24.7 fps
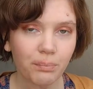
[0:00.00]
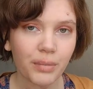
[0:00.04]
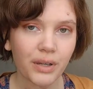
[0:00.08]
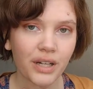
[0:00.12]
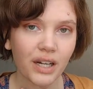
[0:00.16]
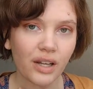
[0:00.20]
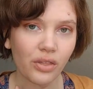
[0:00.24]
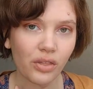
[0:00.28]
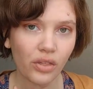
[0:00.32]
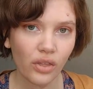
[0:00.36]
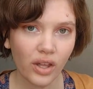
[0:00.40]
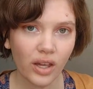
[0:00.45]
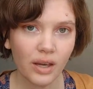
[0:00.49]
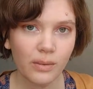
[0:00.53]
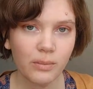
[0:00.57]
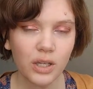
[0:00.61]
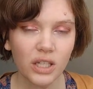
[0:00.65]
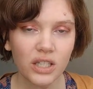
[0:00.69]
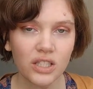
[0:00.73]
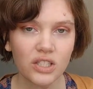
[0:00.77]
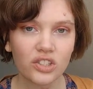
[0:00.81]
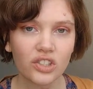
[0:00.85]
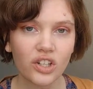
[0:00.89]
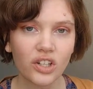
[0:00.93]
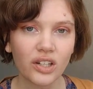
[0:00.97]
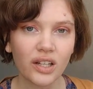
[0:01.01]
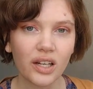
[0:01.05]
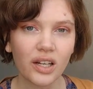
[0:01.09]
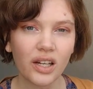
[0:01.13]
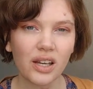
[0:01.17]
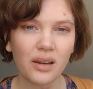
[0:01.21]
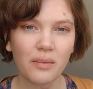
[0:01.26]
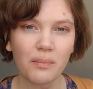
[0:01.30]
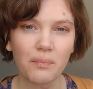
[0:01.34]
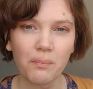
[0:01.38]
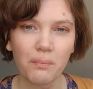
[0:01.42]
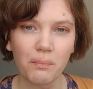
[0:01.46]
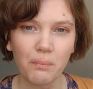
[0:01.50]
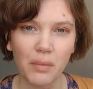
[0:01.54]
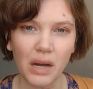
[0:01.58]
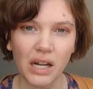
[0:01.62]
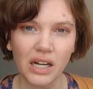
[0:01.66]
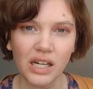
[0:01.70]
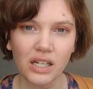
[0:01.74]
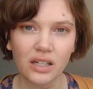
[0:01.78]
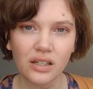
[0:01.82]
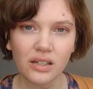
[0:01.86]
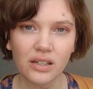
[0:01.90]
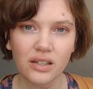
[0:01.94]
but I think I'm going to start getting
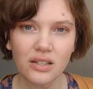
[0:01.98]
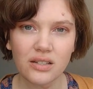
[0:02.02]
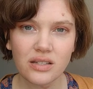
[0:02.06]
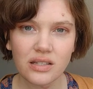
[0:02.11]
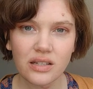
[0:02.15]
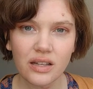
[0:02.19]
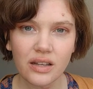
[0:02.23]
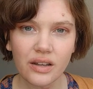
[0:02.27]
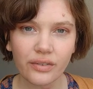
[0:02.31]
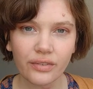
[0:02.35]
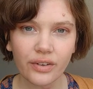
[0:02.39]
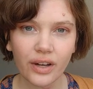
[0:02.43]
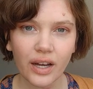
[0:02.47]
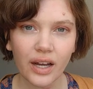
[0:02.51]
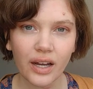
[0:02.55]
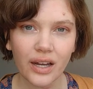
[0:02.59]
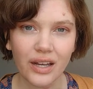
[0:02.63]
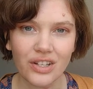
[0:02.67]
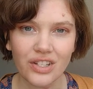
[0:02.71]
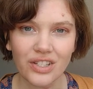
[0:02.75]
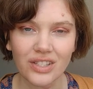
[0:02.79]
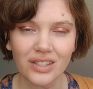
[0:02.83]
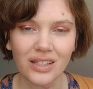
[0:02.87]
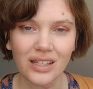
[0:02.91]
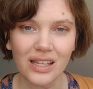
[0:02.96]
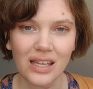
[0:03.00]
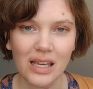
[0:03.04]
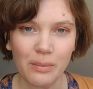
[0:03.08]
muddiness if I just